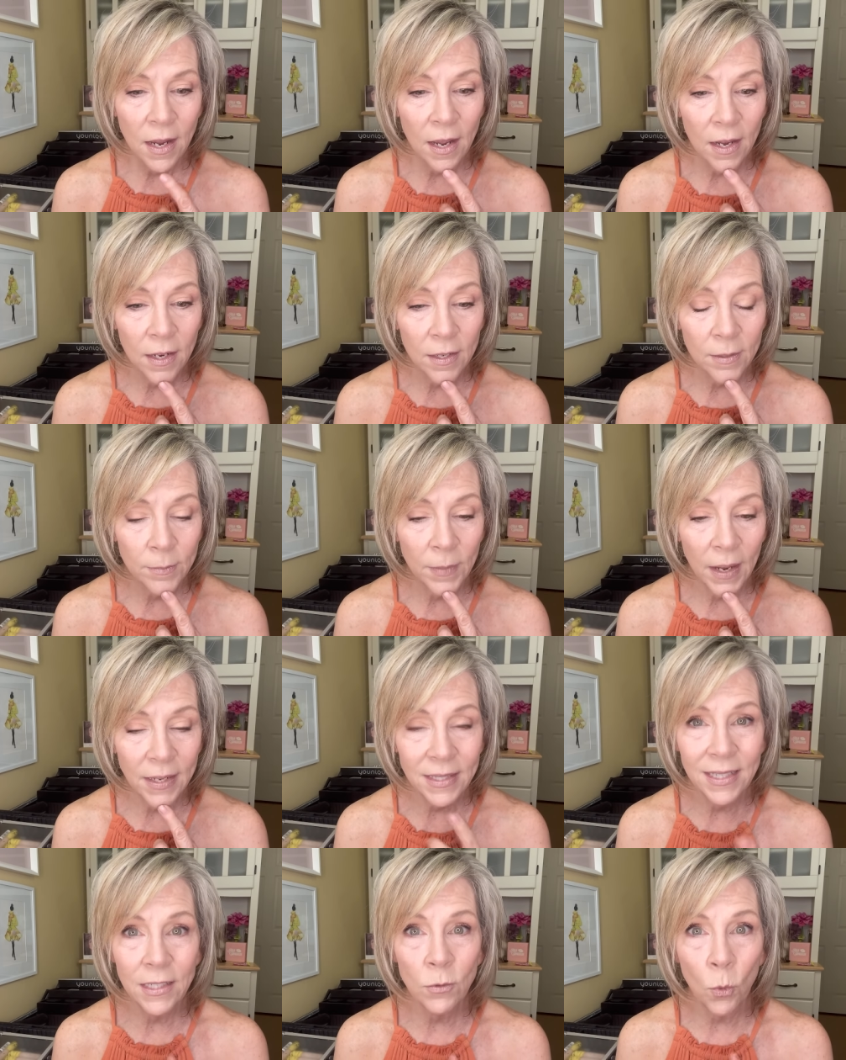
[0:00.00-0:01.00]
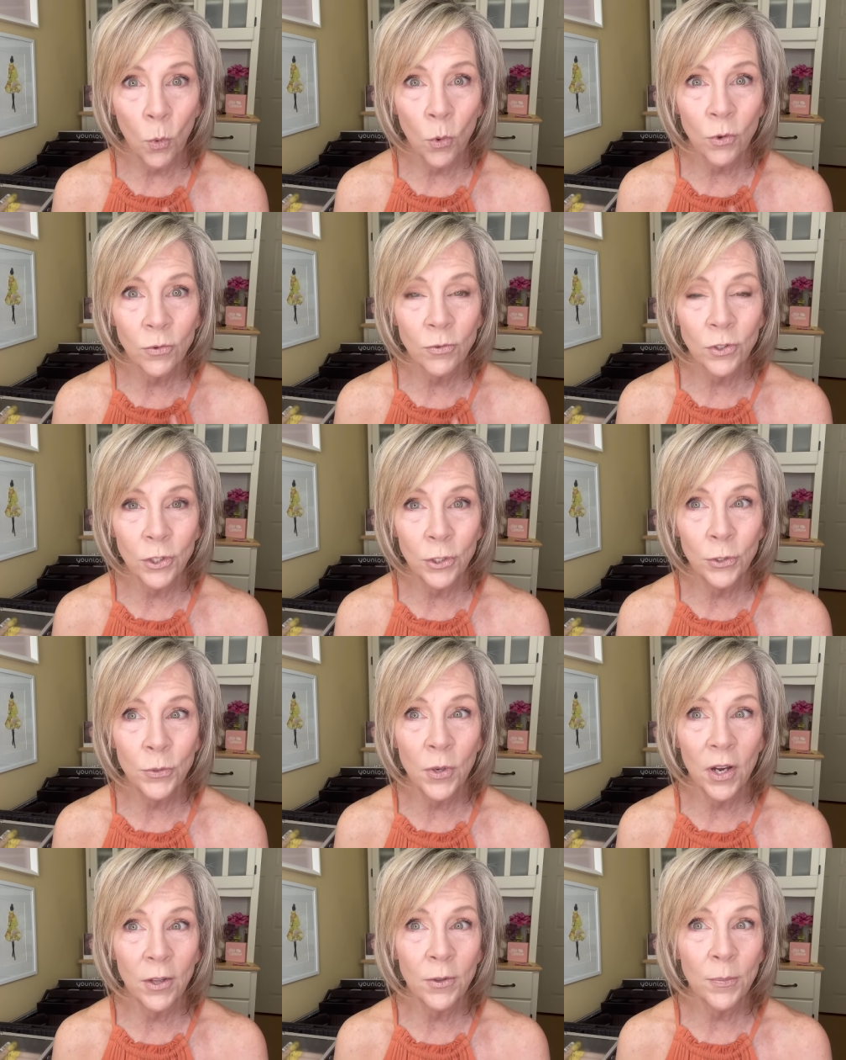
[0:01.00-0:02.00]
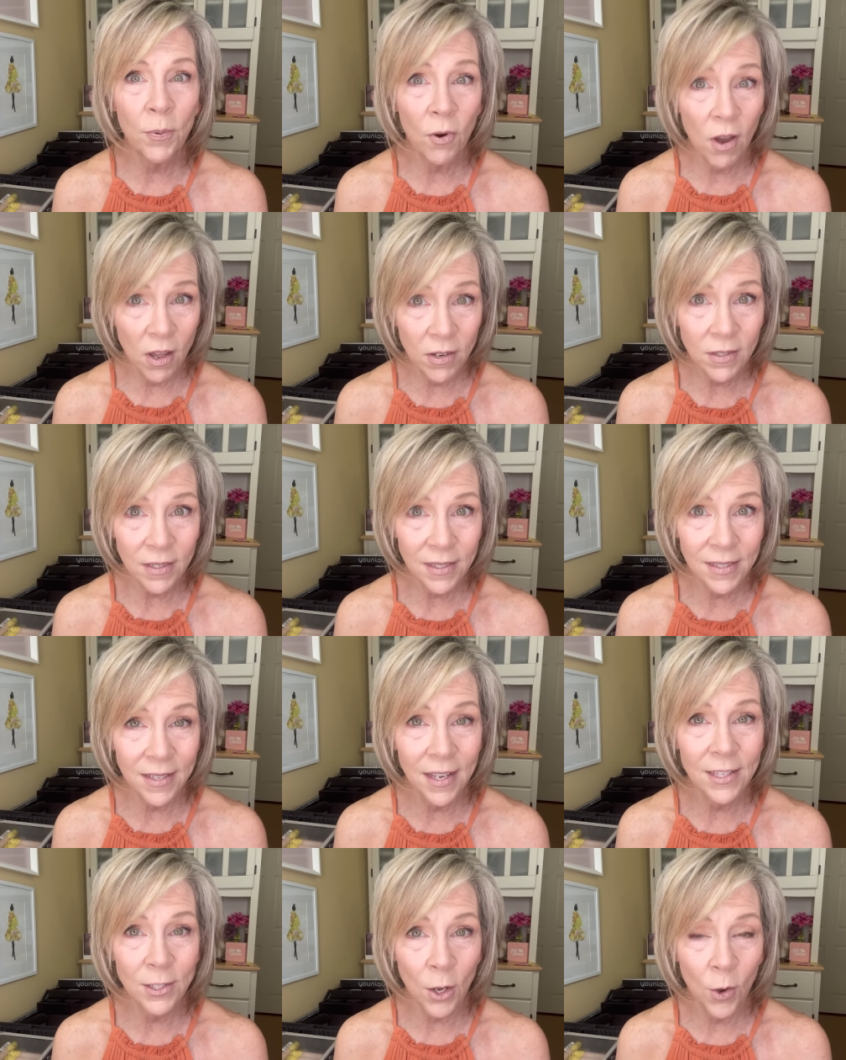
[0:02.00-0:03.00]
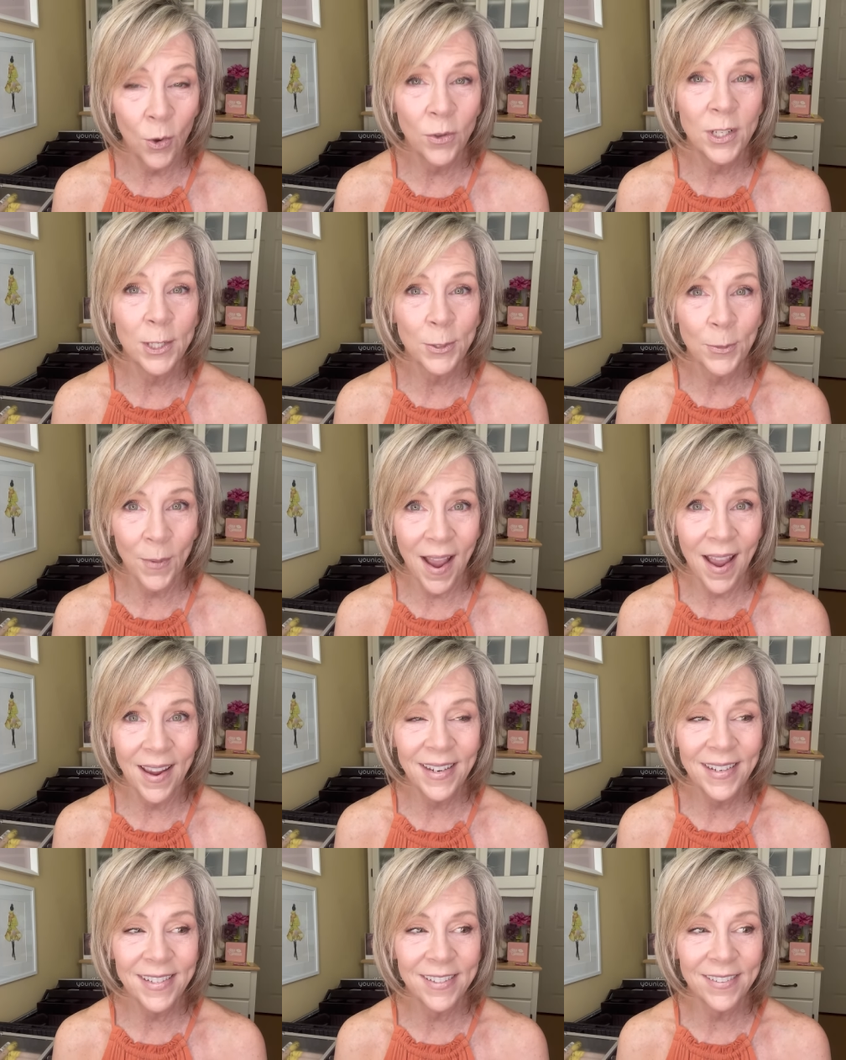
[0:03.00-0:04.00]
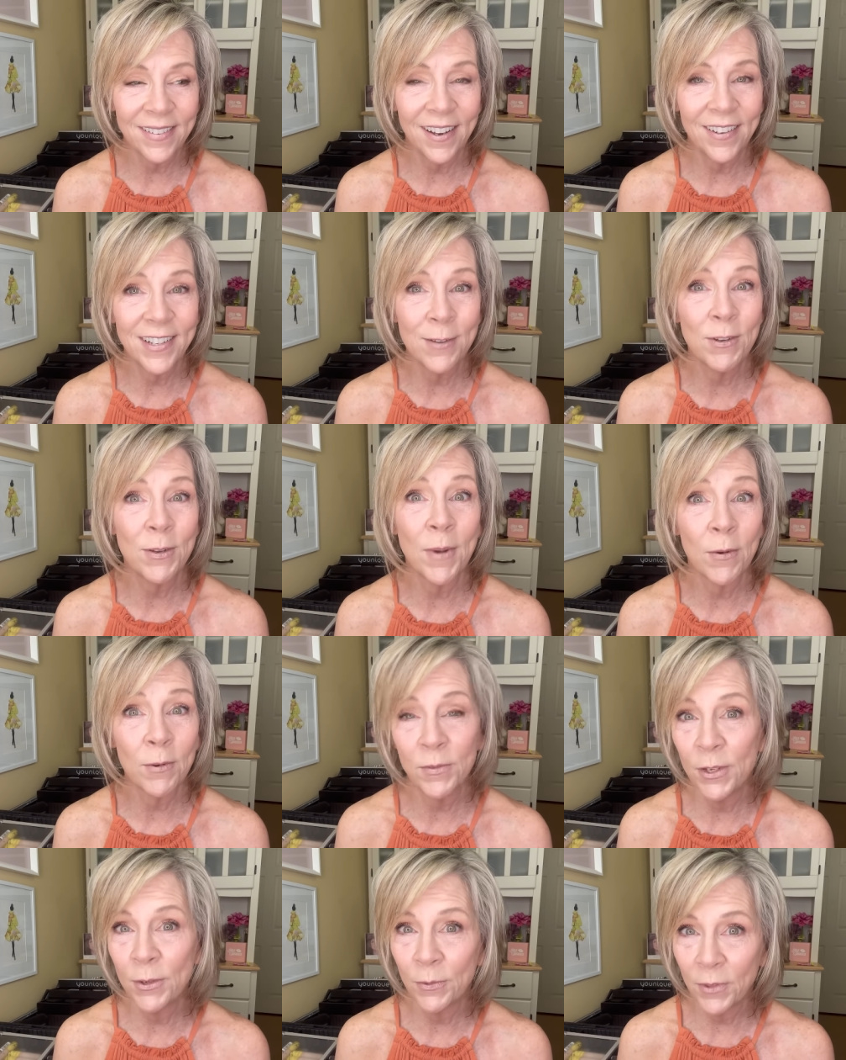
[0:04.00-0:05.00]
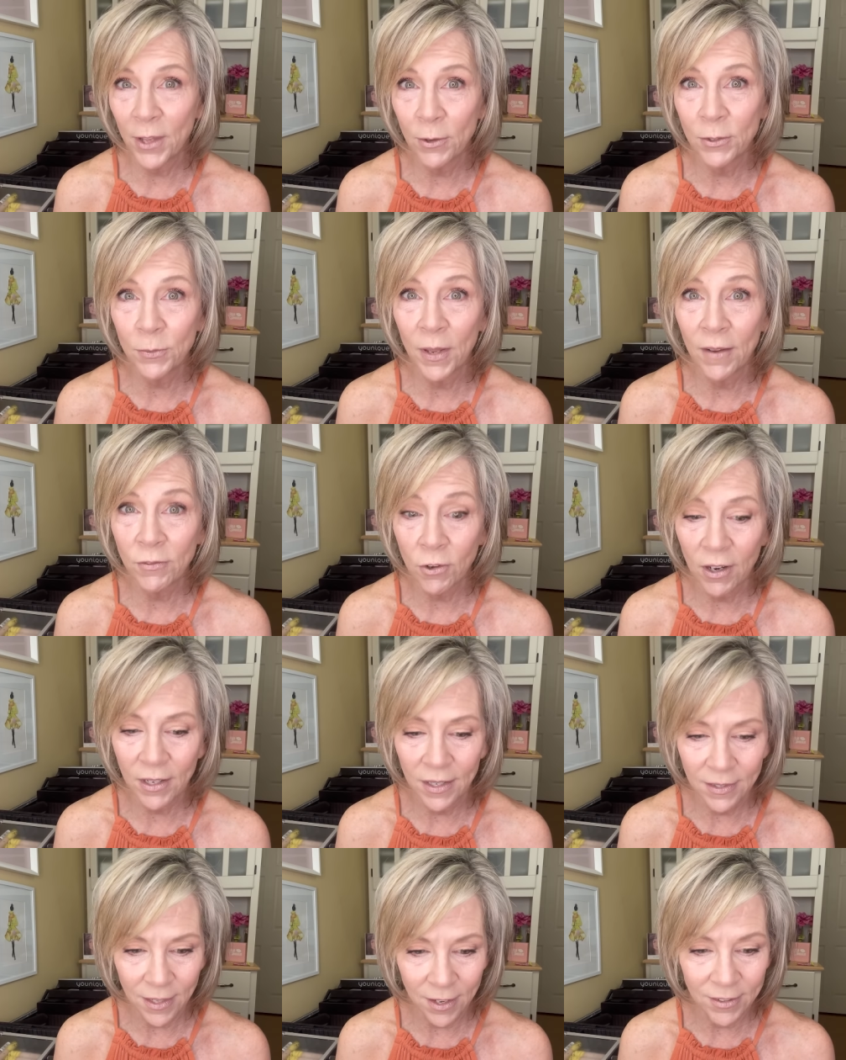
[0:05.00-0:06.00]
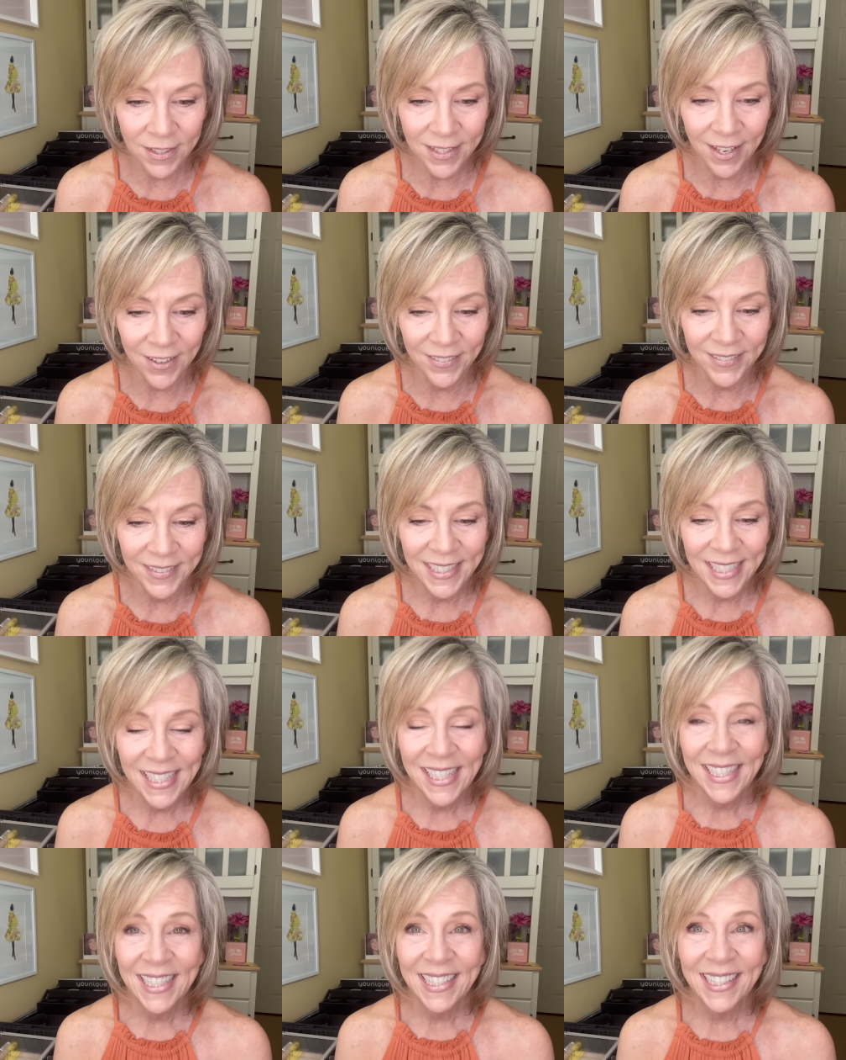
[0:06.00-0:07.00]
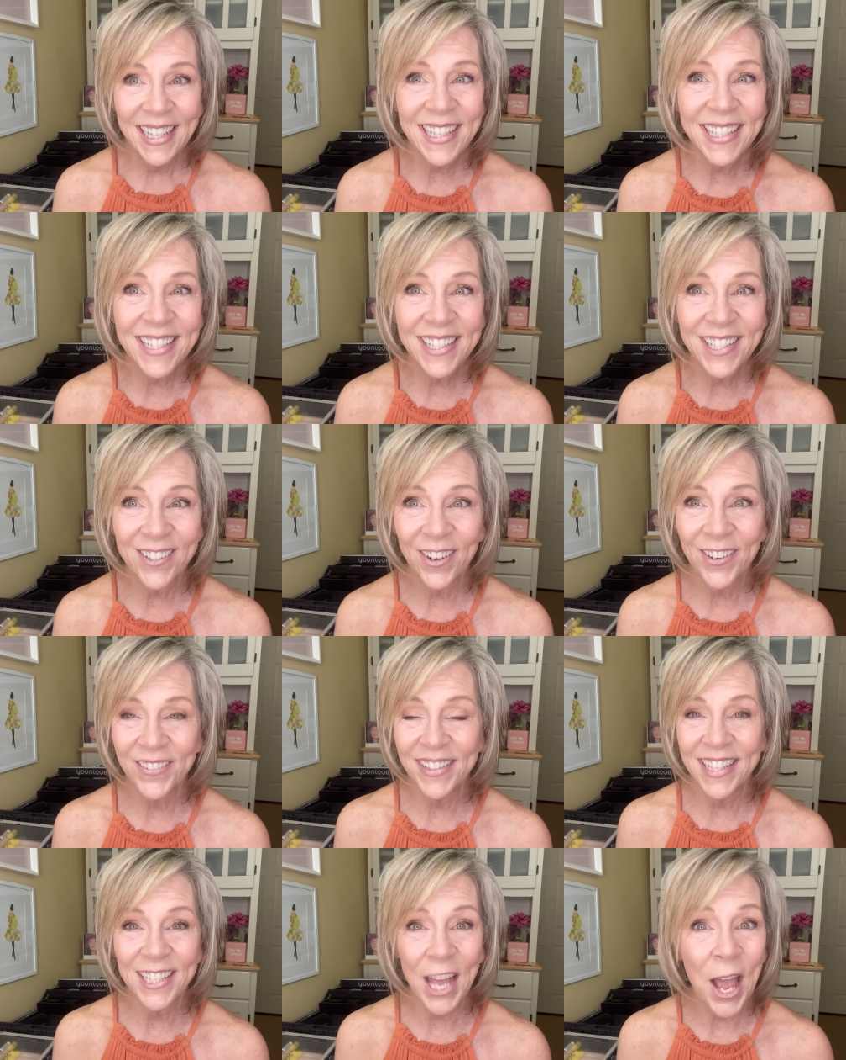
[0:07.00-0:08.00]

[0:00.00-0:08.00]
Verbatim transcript: Um, I did order two other products that's on its way. So I'll give you my review on those after I get those. So let's get started with this.